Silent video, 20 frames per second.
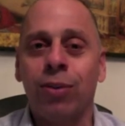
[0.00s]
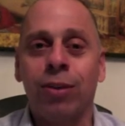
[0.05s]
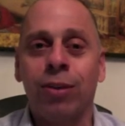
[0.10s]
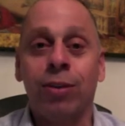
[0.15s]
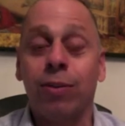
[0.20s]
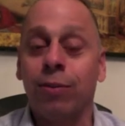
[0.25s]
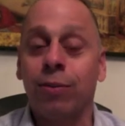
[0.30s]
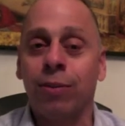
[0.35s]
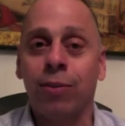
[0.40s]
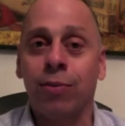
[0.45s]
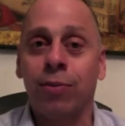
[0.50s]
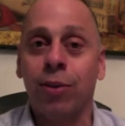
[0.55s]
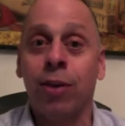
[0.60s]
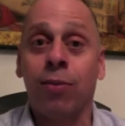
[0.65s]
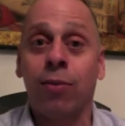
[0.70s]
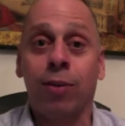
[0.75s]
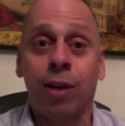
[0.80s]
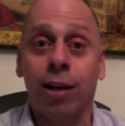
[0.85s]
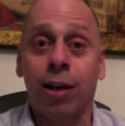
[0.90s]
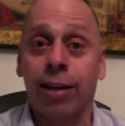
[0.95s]
And if you have
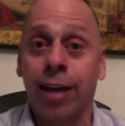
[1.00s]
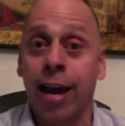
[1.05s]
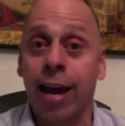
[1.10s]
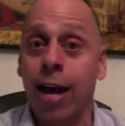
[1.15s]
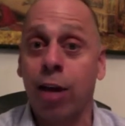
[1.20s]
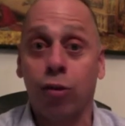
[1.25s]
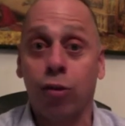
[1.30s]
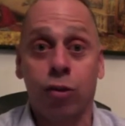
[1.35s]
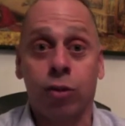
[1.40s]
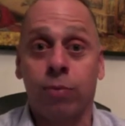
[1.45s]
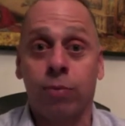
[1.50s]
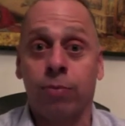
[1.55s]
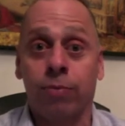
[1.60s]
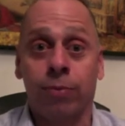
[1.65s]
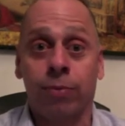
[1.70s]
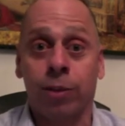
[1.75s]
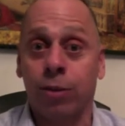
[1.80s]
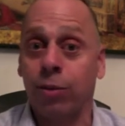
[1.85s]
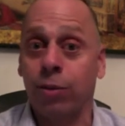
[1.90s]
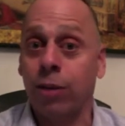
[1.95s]
a lot of cash, you
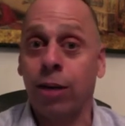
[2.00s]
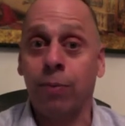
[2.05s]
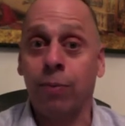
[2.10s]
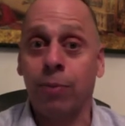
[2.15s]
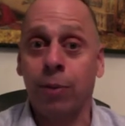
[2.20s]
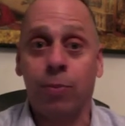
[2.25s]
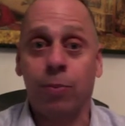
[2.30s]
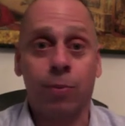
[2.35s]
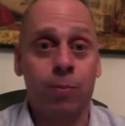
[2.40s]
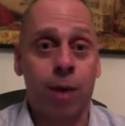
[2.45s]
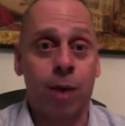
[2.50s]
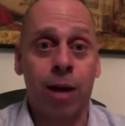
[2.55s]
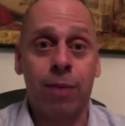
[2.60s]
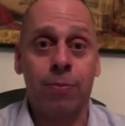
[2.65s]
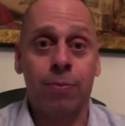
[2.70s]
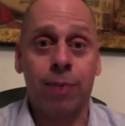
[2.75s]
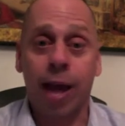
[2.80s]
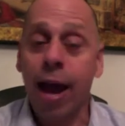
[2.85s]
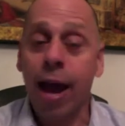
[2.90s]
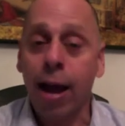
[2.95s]
can, a lot of people buy
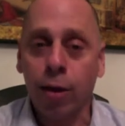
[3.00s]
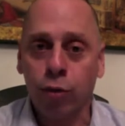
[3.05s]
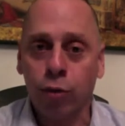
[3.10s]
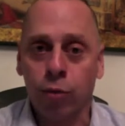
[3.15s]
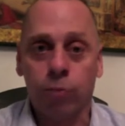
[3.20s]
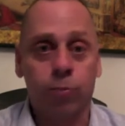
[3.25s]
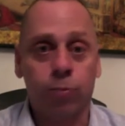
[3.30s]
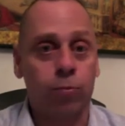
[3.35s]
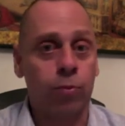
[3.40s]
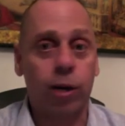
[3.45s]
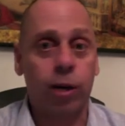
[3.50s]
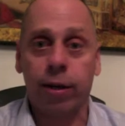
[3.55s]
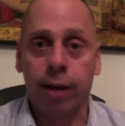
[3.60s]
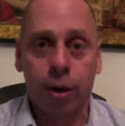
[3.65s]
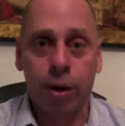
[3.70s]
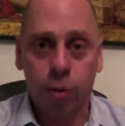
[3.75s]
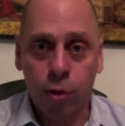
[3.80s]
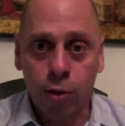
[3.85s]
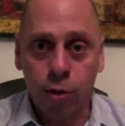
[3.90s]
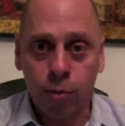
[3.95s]
them cash and rent
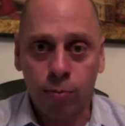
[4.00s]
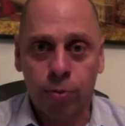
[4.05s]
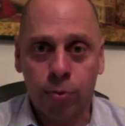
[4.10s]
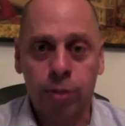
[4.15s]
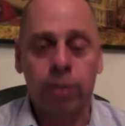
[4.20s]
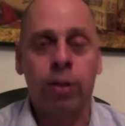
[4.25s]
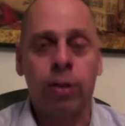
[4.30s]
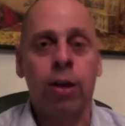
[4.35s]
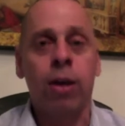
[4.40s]
out homes. And